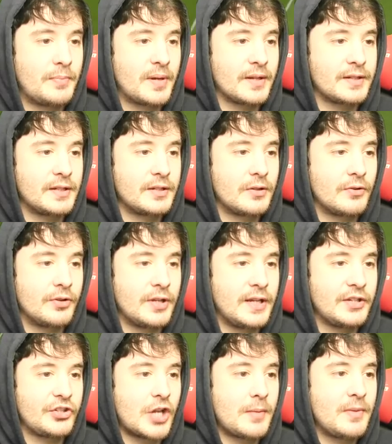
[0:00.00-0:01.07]
passes, good.
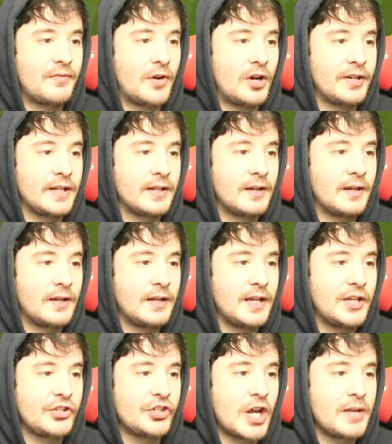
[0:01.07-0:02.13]
Here's Jamie Vardy.
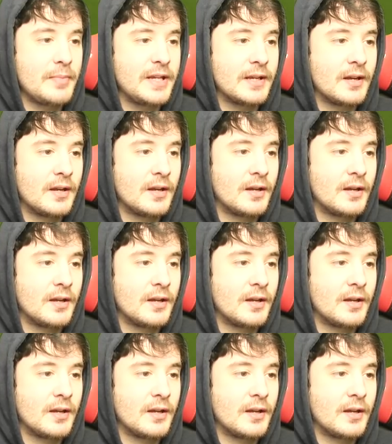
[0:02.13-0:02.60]
Here's Jamie.